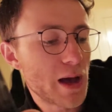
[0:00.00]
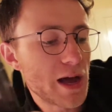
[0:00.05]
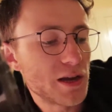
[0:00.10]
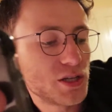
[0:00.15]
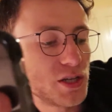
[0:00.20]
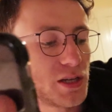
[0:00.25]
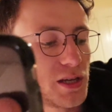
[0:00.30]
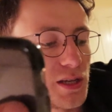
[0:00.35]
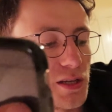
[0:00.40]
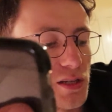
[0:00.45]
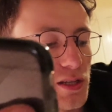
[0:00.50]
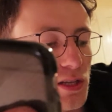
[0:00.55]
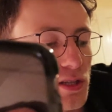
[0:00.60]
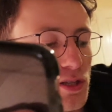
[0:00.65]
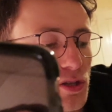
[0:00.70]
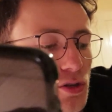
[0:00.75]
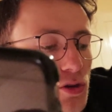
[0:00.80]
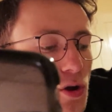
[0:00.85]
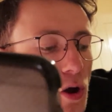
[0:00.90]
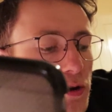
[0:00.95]
magic
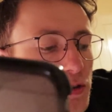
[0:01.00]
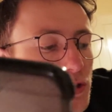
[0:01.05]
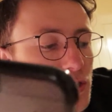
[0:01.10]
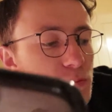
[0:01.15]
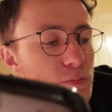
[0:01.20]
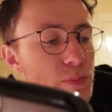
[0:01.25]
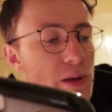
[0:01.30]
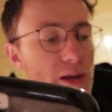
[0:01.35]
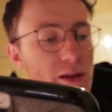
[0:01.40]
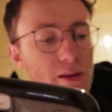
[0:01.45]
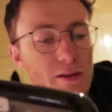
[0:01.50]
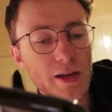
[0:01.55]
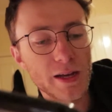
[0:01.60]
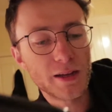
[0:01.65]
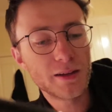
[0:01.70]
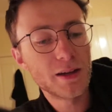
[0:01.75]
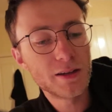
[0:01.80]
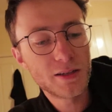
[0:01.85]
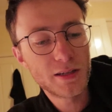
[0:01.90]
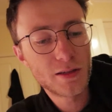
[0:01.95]
is you don't just pick
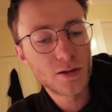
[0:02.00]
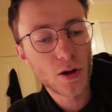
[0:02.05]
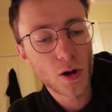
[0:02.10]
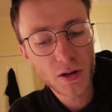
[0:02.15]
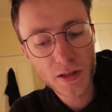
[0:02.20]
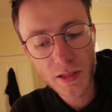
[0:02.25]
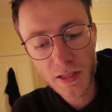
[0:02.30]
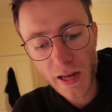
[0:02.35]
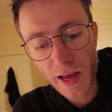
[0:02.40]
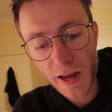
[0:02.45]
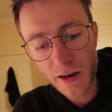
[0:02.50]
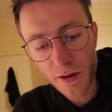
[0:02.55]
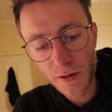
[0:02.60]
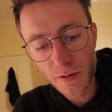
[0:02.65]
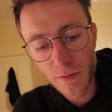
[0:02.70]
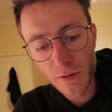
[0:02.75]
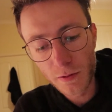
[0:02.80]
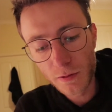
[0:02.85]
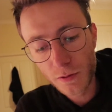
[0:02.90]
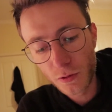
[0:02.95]
like a stock
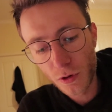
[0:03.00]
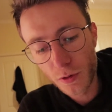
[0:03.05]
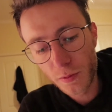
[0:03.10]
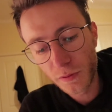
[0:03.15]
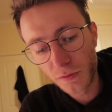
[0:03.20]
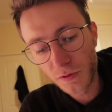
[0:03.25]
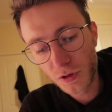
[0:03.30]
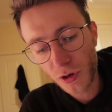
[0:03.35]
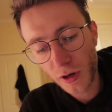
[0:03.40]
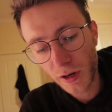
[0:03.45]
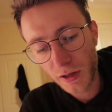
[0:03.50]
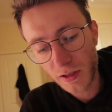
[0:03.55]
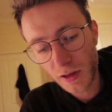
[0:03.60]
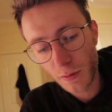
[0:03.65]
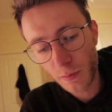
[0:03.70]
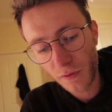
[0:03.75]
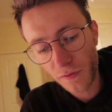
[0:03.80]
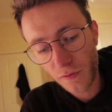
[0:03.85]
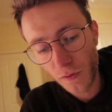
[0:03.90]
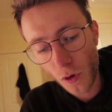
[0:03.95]
standard group of tricks
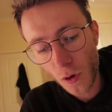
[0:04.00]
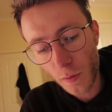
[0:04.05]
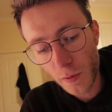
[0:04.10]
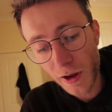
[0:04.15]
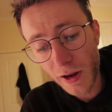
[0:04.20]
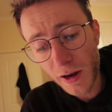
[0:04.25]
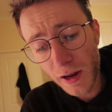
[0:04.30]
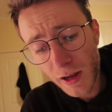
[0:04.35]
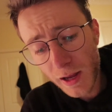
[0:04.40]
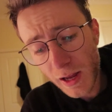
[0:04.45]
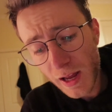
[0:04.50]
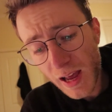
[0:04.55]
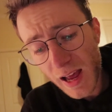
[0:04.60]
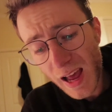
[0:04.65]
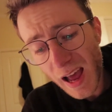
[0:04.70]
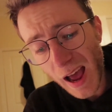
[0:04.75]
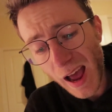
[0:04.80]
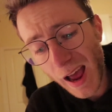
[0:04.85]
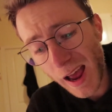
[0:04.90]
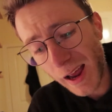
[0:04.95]
and perform it,
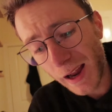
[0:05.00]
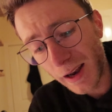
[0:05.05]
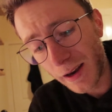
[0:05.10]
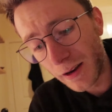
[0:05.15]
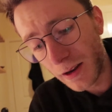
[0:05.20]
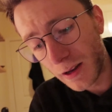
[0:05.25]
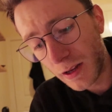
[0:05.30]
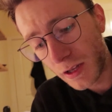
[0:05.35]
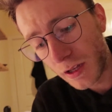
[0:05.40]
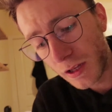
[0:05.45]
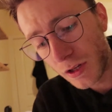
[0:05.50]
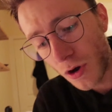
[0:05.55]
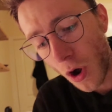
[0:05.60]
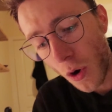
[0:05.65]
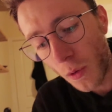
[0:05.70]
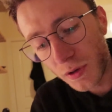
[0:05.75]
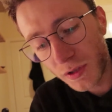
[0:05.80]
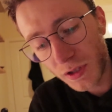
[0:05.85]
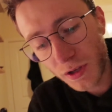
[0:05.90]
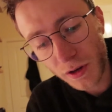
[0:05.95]
and
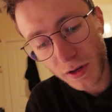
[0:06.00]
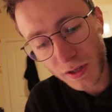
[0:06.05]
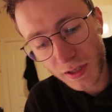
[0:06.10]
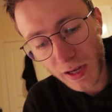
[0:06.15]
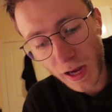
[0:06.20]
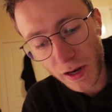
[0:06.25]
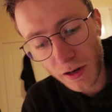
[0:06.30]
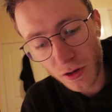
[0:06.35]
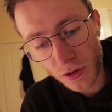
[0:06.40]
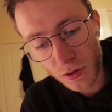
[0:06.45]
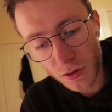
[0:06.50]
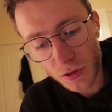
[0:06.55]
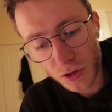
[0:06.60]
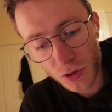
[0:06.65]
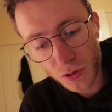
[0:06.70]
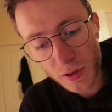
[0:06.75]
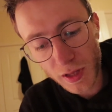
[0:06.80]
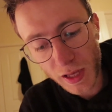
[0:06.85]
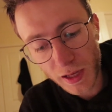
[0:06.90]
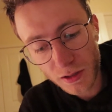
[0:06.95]
no one's going to say to you,
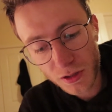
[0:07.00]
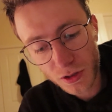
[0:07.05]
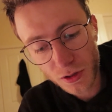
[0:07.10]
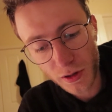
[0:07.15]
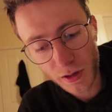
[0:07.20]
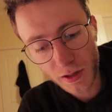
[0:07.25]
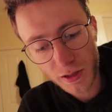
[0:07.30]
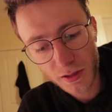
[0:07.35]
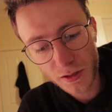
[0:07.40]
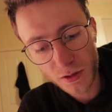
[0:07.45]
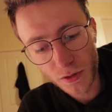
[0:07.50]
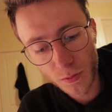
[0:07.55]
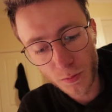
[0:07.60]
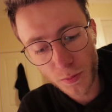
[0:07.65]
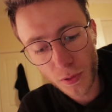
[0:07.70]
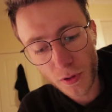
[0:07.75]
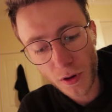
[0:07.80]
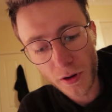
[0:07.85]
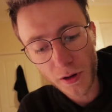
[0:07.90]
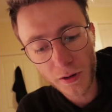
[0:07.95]
do these tricks,
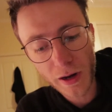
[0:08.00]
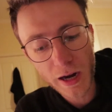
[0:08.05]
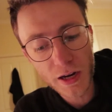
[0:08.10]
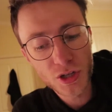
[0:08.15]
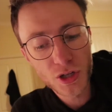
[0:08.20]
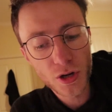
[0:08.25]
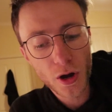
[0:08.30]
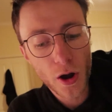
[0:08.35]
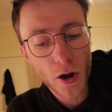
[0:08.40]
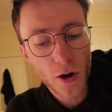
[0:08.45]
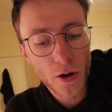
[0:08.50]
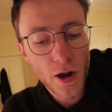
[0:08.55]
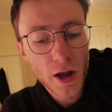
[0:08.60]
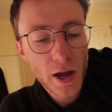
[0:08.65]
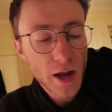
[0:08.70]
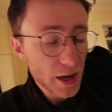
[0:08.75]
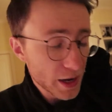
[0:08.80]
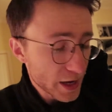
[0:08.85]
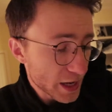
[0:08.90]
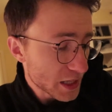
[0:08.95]
you'll put on a great show.
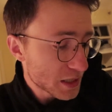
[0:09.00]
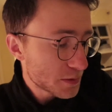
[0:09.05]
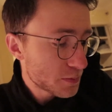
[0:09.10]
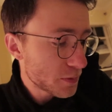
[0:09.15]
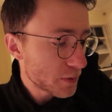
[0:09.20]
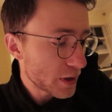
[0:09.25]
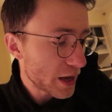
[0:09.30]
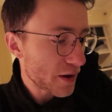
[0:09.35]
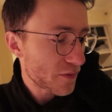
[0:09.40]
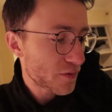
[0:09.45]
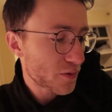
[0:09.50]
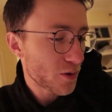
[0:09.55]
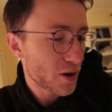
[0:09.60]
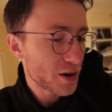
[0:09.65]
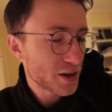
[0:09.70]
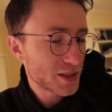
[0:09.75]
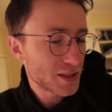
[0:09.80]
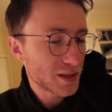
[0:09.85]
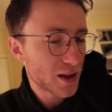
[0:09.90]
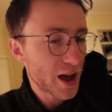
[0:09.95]

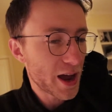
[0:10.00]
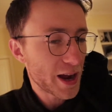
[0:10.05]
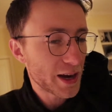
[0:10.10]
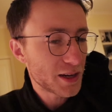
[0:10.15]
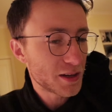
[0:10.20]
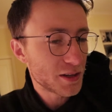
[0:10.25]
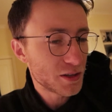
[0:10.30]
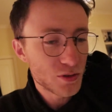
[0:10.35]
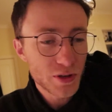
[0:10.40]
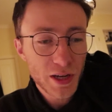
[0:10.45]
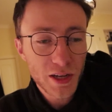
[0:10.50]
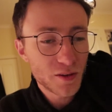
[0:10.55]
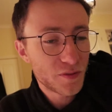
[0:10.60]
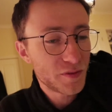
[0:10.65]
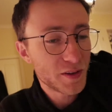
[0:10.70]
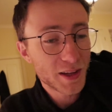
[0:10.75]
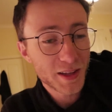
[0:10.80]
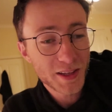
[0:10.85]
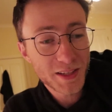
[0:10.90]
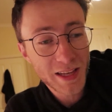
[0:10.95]
Everyone is like, you need to
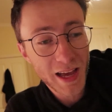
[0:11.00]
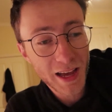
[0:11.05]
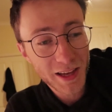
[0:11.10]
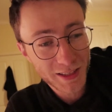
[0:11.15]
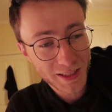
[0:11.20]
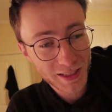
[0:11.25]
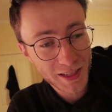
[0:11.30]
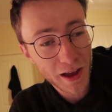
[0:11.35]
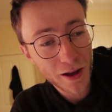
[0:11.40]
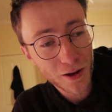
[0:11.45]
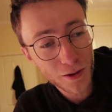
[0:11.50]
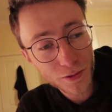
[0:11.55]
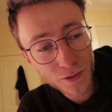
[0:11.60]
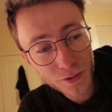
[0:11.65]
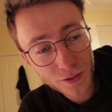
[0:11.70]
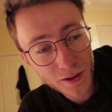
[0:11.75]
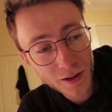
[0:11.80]
figure this out yourself.